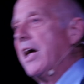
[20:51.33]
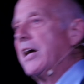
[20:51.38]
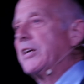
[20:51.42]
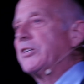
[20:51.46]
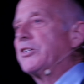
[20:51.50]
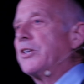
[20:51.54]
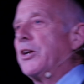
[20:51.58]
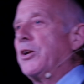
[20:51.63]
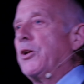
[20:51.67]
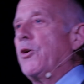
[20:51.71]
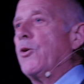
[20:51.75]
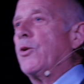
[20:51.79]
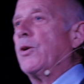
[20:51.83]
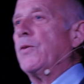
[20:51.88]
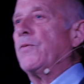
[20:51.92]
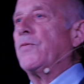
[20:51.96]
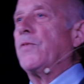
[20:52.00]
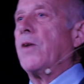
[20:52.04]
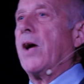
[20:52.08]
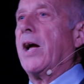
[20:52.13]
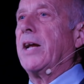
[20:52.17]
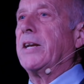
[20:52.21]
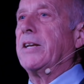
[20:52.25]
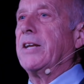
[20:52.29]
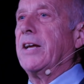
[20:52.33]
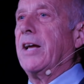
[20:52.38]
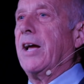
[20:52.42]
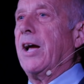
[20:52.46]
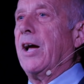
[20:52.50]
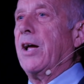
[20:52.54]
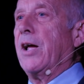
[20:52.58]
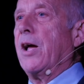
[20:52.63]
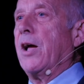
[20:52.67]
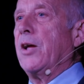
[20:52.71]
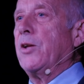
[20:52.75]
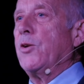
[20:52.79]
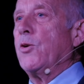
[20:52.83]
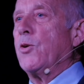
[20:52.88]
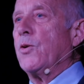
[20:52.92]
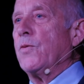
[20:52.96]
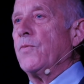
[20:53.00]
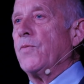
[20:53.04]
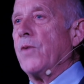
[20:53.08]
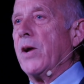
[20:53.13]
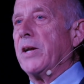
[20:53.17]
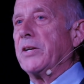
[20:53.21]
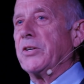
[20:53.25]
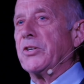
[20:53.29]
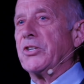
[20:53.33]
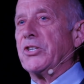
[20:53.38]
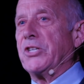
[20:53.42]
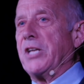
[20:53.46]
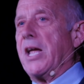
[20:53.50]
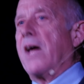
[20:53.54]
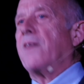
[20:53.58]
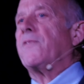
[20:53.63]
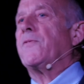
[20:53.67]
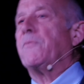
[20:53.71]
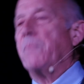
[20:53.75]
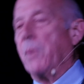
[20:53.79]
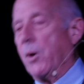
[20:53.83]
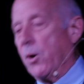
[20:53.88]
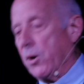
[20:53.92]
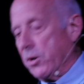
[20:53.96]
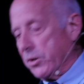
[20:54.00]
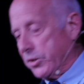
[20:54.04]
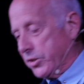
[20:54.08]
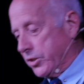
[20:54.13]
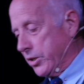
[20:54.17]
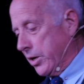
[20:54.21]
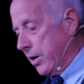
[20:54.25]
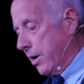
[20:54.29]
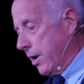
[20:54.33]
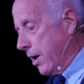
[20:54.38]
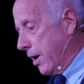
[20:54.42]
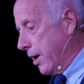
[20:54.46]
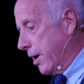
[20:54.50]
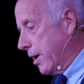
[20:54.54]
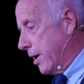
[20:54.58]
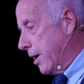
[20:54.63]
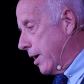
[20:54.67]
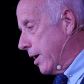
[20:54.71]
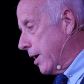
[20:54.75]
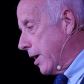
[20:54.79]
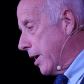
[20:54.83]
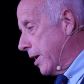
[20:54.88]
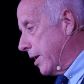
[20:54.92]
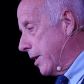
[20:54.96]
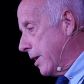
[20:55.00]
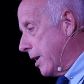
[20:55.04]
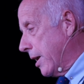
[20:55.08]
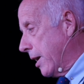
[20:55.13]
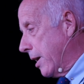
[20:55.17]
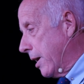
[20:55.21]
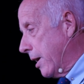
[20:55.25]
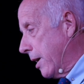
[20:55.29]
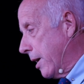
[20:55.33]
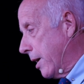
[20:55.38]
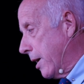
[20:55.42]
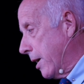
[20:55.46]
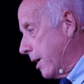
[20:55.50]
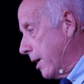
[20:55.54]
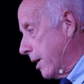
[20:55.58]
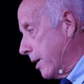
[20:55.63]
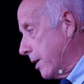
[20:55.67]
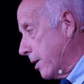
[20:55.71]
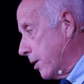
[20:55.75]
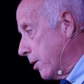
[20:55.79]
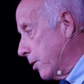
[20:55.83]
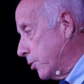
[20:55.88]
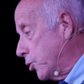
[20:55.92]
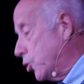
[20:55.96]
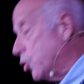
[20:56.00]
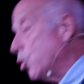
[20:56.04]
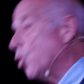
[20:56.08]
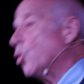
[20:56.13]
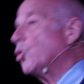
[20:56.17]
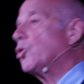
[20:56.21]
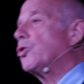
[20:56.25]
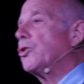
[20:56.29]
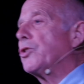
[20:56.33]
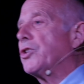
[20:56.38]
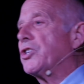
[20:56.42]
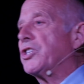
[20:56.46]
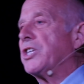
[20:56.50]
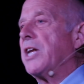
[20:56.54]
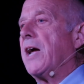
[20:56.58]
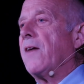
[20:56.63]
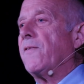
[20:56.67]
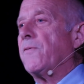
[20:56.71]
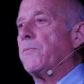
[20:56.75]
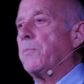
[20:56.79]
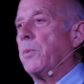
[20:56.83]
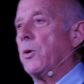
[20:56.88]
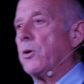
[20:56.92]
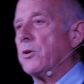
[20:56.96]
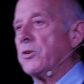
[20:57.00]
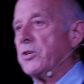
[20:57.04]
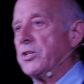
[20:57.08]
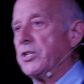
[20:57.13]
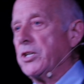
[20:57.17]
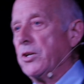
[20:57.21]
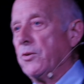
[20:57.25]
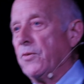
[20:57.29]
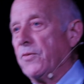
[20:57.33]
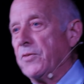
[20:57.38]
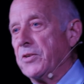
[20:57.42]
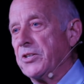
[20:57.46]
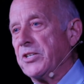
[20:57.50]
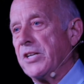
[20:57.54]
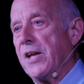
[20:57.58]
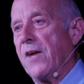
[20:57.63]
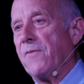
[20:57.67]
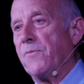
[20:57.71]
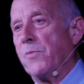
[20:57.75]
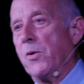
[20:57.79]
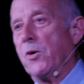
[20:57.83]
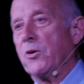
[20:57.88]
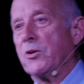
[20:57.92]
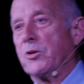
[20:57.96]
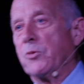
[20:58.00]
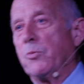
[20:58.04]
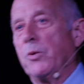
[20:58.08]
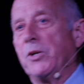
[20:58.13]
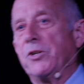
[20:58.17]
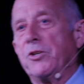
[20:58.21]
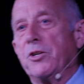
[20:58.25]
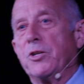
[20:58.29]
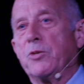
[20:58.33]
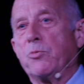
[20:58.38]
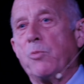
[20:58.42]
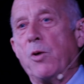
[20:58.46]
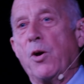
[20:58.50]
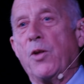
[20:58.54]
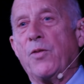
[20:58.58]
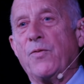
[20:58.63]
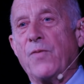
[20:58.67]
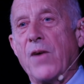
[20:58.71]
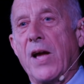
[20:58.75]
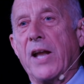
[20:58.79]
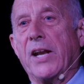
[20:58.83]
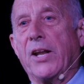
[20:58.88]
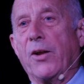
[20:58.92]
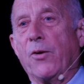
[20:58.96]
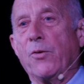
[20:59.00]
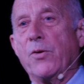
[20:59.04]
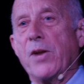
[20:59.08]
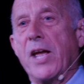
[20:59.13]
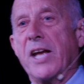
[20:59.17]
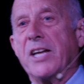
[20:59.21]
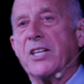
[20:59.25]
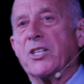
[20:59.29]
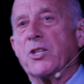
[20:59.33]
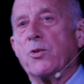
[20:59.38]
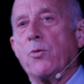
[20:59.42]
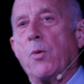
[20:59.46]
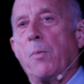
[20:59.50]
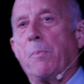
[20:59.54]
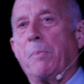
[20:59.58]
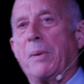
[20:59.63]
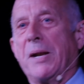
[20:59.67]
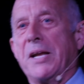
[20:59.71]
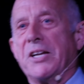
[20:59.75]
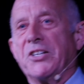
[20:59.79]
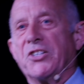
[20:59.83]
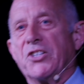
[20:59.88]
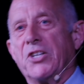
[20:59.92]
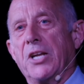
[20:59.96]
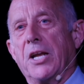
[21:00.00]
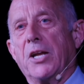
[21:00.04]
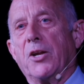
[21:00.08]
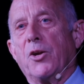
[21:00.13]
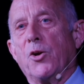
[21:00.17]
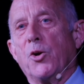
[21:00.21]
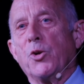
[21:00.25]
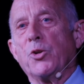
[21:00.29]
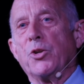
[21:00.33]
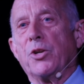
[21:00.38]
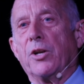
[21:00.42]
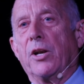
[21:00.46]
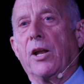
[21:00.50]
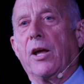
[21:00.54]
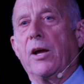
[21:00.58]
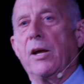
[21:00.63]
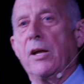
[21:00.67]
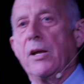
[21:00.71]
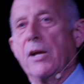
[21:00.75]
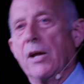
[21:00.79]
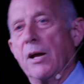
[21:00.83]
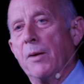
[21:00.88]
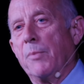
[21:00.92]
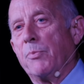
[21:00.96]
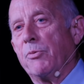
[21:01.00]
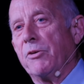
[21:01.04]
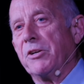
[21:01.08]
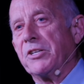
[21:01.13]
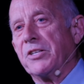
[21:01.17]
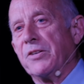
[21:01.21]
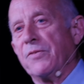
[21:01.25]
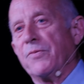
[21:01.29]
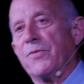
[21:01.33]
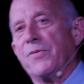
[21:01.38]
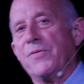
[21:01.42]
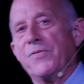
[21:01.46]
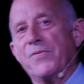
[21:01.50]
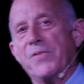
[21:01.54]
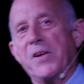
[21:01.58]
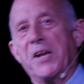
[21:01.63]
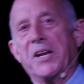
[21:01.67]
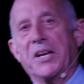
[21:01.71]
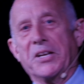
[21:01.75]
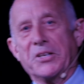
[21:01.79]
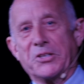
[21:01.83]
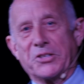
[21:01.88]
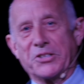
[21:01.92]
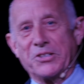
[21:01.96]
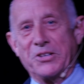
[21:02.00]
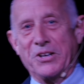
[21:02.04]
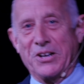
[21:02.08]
So you can find a snuff box, a Georgian snuff box, silver snuff box, which is worth value, next to a plastic gondola, a present from Venice.